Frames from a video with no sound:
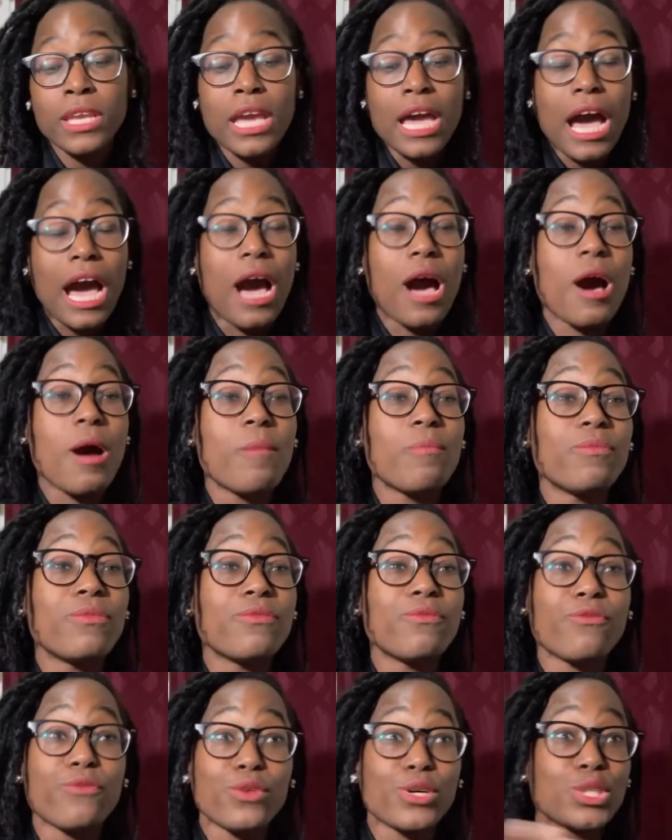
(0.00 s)

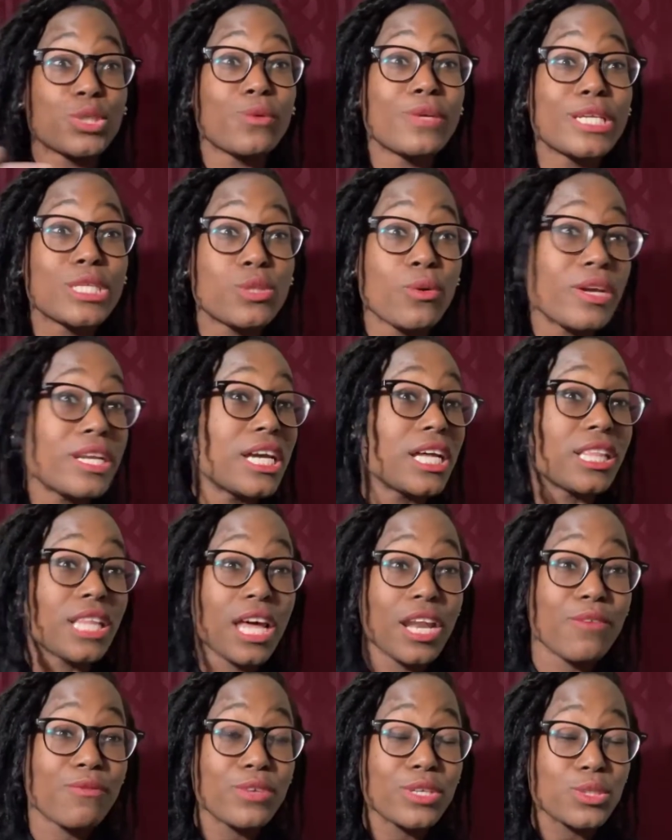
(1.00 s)
For 2020, a lot
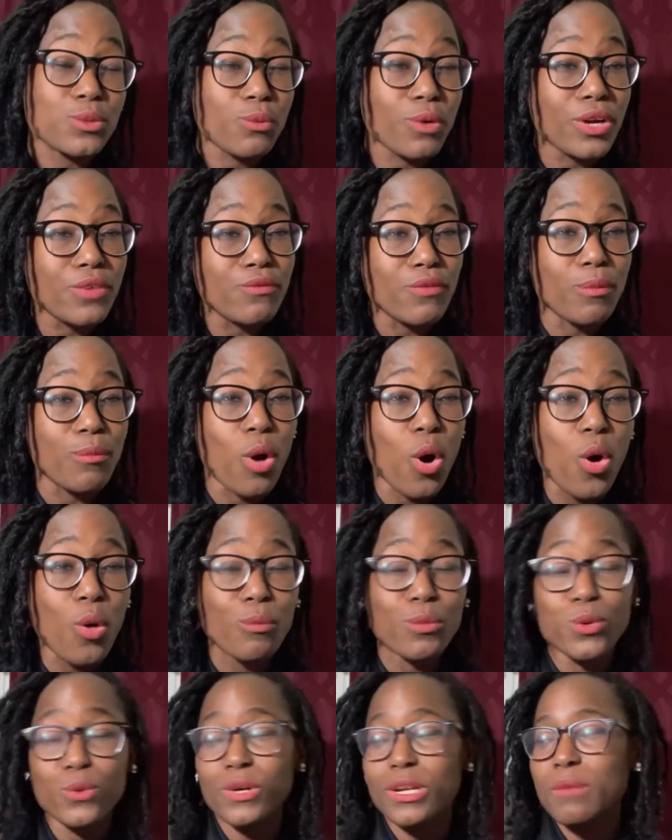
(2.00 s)
of us worked from home. You
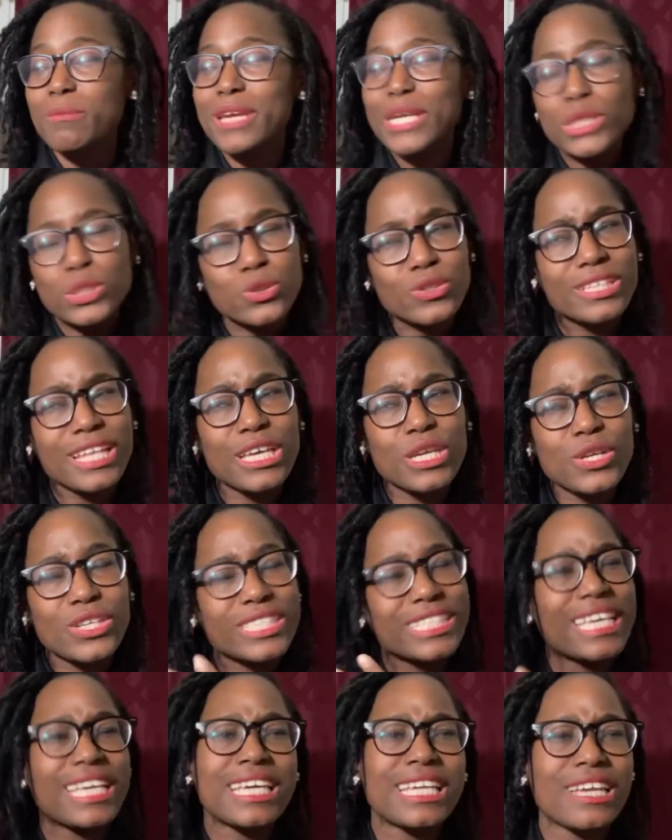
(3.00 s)
want to make sure that you are
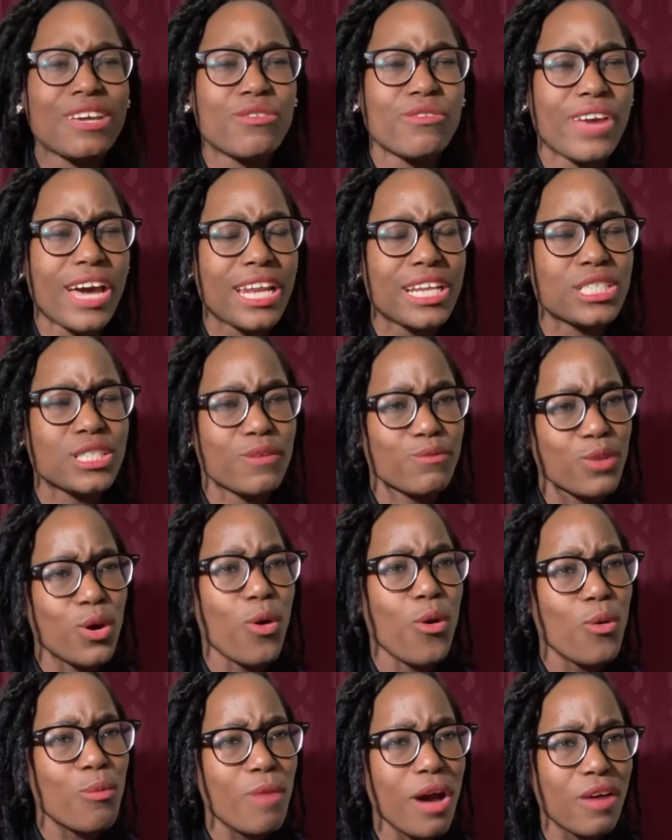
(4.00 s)
taking advantage of the
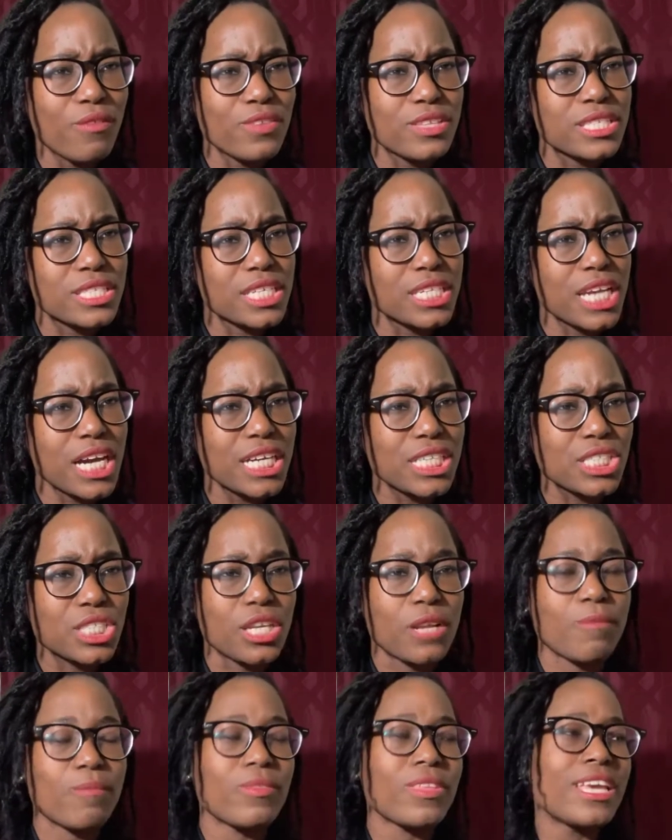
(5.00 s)
home office
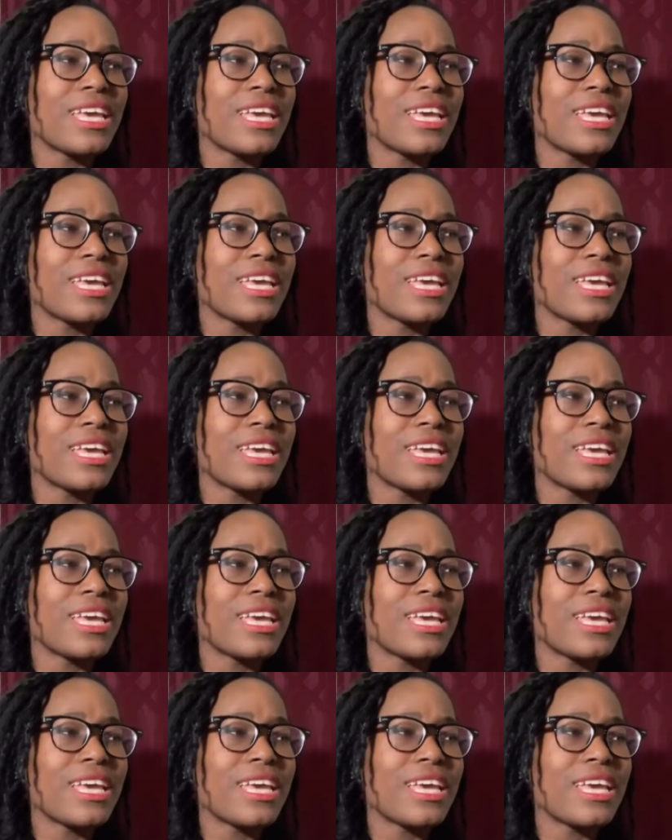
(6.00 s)
deduction.